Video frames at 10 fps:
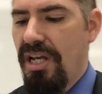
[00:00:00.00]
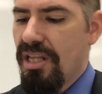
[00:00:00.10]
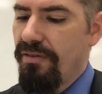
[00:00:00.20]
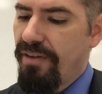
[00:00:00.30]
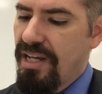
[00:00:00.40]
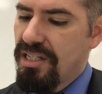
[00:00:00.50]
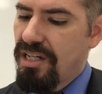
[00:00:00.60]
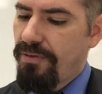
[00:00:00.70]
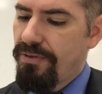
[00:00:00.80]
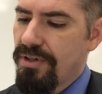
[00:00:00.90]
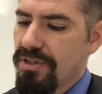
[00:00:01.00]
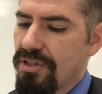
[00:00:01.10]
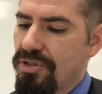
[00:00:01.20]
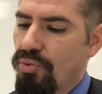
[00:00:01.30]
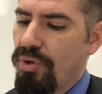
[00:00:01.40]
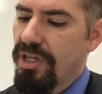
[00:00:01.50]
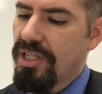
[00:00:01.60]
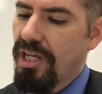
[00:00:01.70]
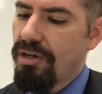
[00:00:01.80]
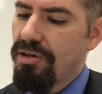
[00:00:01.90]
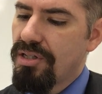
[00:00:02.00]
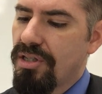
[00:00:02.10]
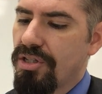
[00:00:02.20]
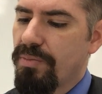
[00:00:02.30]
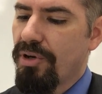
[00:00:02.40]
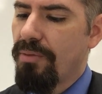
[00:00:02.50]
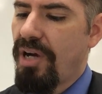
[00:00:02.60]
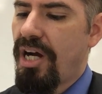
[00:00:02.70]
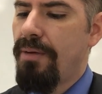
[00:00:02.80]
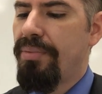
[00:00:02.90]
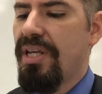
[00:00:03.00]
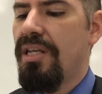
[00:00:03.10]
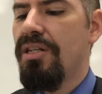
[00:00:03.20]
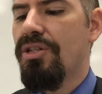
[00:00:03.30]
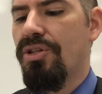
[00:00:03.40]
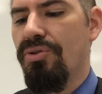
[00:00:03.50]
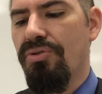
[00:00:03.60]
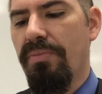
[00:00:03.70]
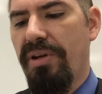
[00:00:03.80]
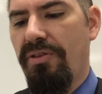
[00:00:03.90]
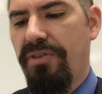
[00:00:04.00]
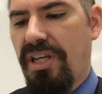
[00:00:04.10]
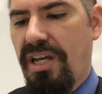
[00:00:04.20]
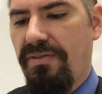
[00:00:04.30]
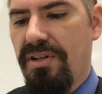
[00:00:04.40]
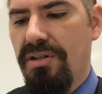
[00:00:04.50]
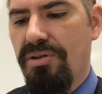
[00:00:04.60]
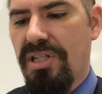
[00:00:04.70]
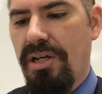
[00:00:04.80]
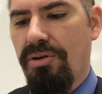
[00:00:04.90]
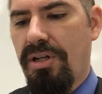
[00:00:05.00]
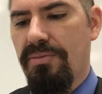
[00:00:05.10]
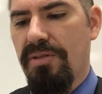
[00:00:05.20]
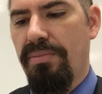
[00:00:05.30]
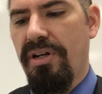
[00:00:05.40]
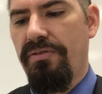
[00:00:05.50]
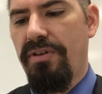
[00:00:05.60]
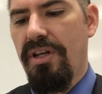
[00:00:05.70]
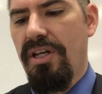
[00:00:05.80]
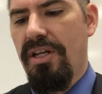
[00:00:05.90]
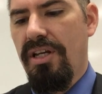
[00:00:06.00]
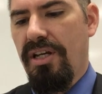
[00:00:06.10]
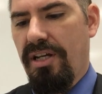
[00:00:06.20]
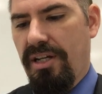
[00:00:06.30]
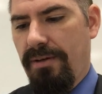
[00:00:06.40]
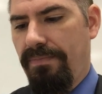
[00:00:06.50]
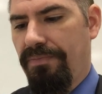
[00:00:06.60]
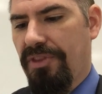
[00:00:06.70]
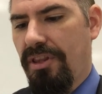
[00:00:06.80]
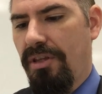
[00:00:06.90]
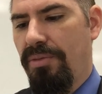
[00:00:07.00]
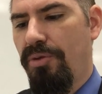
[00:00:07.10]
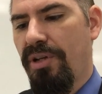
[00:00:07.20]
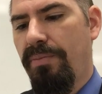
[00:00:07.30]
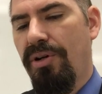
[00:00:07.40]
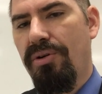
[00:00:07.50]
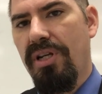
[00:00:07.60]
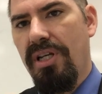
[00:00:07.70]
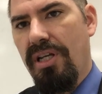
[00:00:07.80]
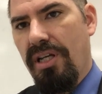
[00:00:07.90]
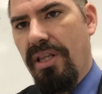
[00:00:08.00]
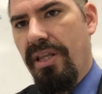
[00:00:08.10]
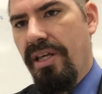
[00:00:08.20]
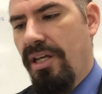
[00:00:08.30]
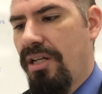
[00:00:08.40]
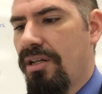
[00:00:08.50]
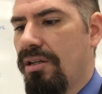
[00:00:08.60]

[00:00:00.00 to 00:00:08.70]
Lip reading: The vas deferens is what carries the sperm up into the pelvic cavity. Notice how it comes above the pubic bone and then